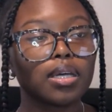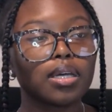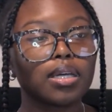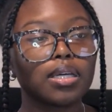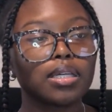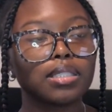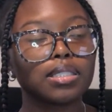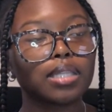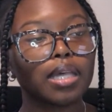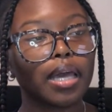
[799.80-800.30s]

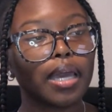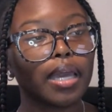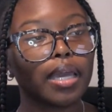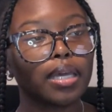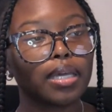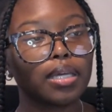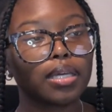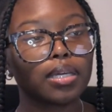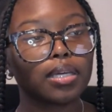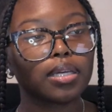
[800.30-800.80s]
It's
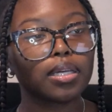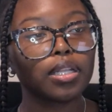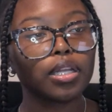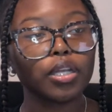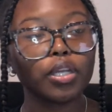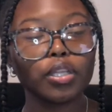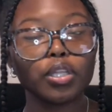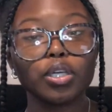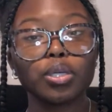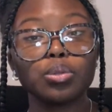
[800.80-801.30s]
like,
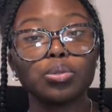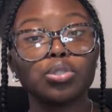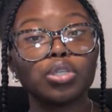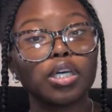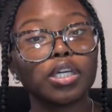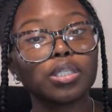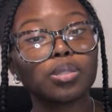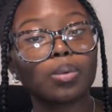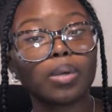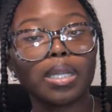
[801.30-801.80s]
clearly you
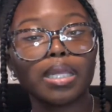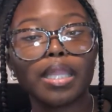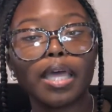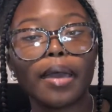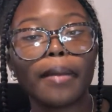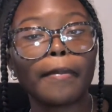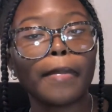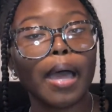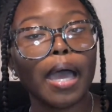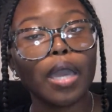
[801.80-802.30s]
just wanted
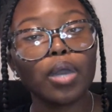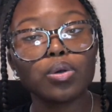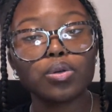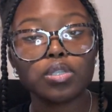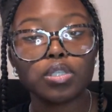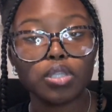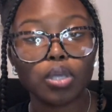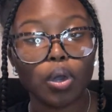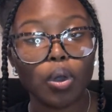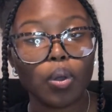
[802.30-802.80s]
that
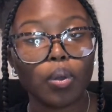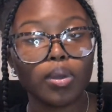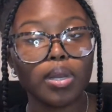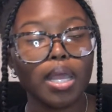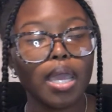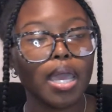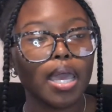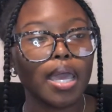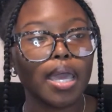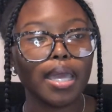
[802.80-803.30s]
milestone,
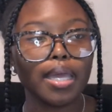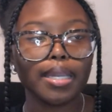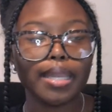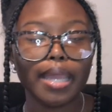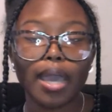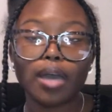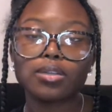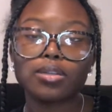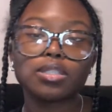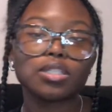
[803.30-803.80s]
and
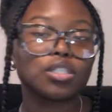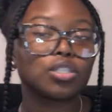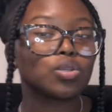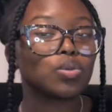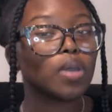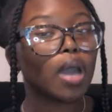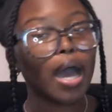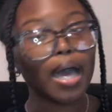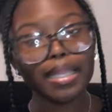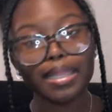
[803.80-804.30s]
now since you
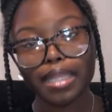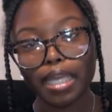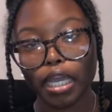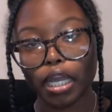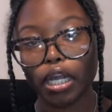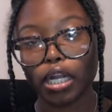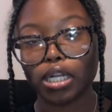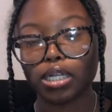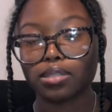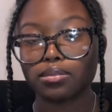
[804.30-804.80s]
got
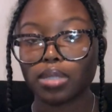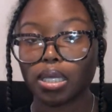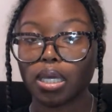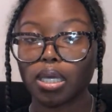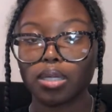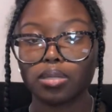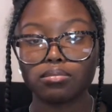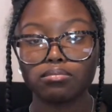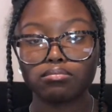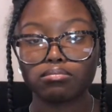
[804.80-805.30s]
there,
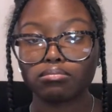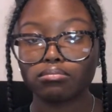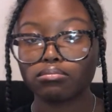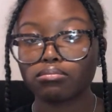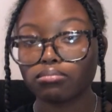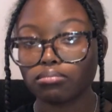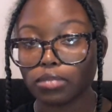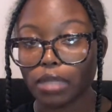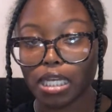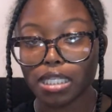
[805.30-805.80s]
then
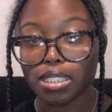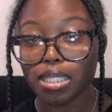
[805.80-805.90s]
that's